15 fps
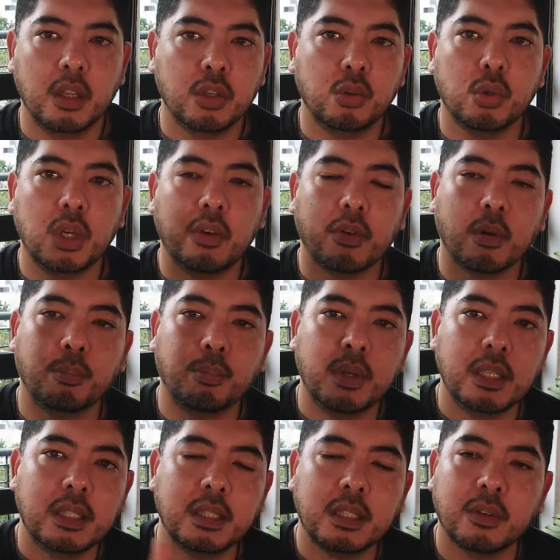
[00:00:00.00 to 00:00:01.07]
you will have a
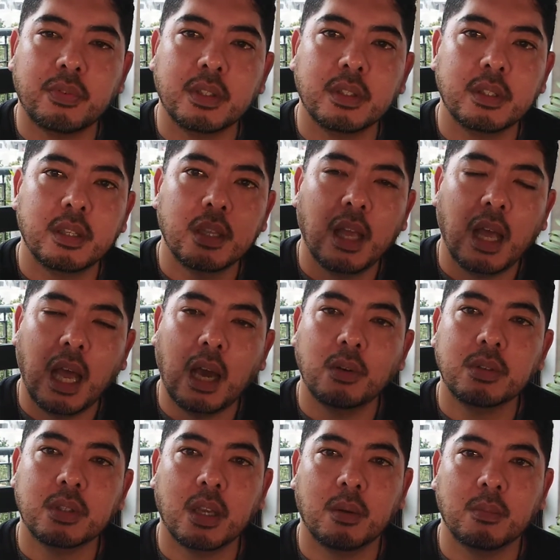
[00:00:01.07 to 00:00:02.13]
completely different
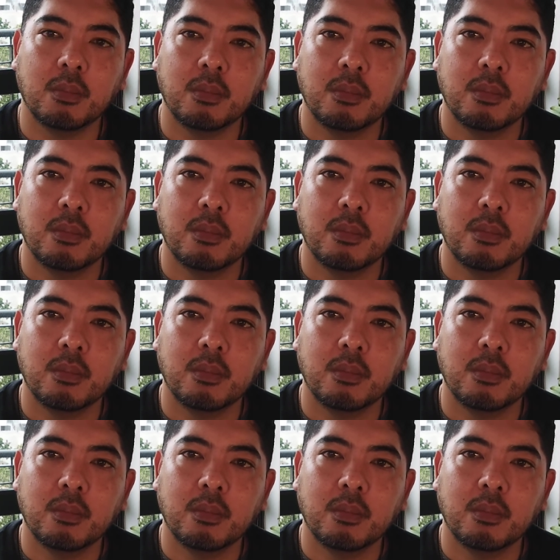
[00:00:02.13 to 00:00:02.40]
outcome.